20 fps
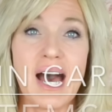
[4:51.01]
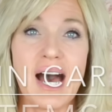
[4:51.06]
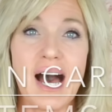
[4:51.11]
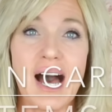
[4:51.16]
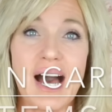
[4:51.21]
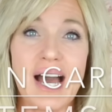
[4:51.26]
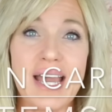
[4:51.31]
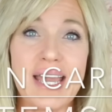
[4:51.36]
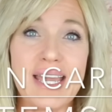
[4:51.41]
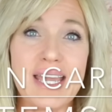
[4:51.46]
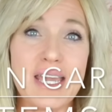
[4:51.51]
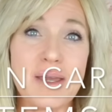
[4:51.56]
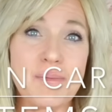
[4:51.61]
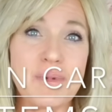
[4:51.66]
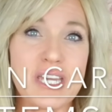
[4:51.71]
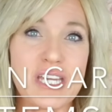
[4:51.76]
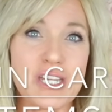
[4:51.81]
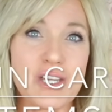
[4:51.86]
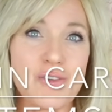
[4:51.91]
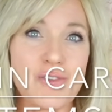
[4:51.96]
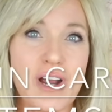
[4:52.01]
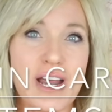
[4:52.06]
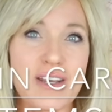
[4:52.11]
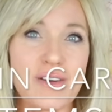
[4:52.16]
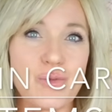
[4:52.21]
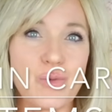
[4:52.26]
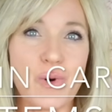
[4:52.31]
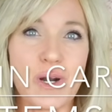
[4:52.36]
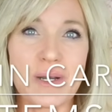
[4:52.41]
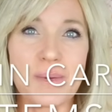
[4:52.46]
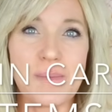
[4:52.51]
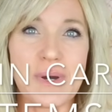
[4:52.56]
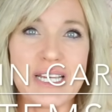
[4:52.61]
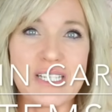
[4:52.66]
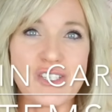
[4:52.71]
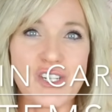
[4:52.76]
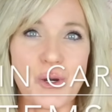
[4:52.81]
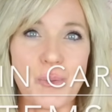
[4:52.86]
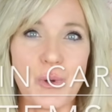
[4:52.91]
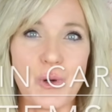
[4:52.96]
I am getting rid of one of my
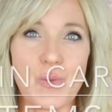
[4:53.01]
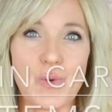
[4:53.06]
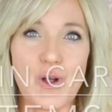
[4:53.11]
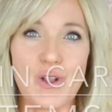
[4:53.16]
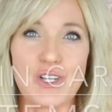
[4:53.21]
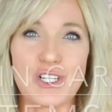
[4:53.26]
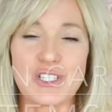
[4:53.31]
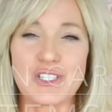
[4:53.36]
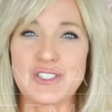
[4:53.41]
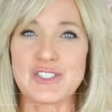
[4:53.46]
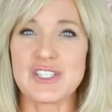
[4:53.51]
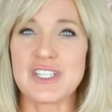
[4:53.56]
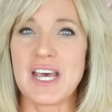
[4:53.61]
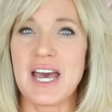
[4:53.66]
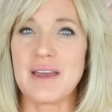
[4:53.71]
derma rollers.